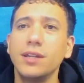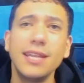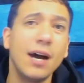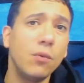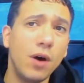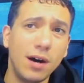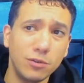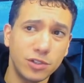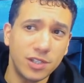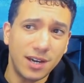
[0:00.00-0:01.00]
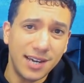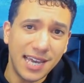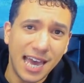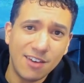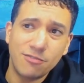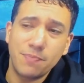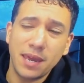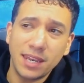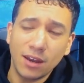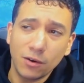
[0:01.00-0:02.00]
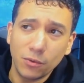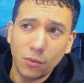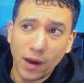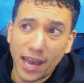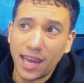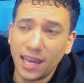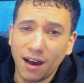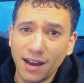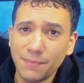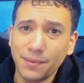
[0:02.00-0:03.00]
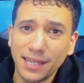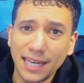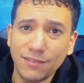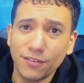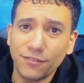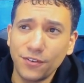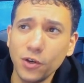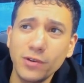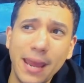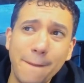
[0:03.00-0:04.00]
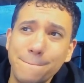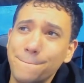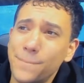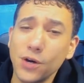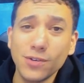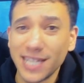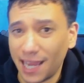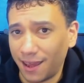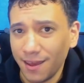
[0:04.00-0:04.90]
Now, whilst I have been away, I believe Foodie Beauty